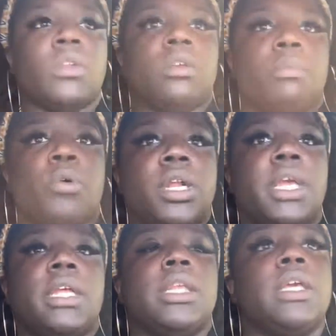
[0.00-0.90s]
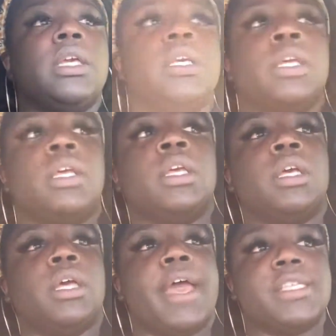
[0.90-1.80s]
more than anything,
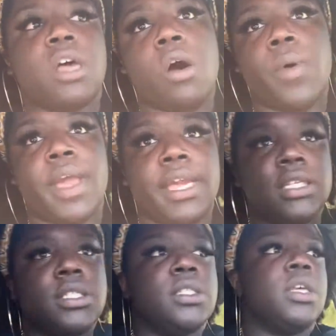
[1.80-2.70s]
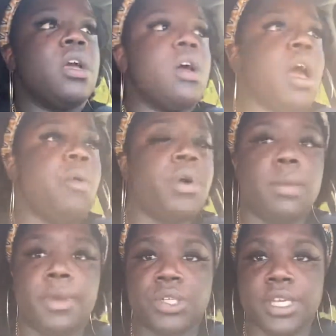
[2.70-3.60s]
as always, I want to
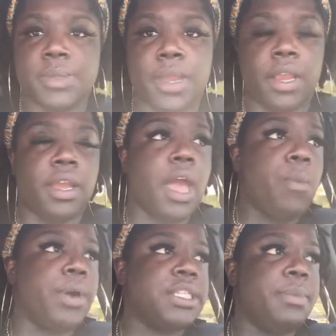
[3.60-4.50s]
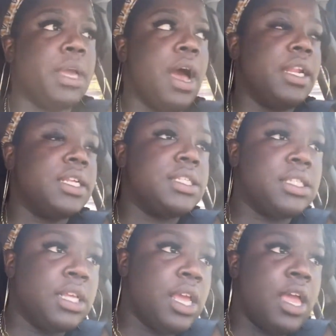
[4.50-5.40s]
be transparent. I want to be honest.
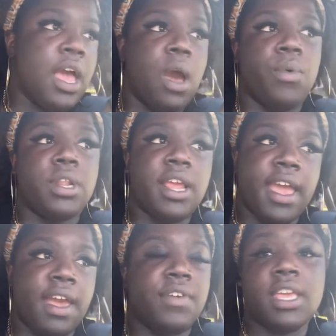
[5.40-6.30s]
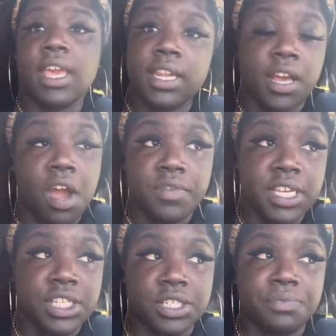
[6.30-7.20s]
I want to have a candid
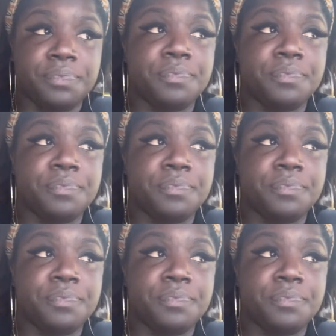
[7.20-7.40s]
conversation.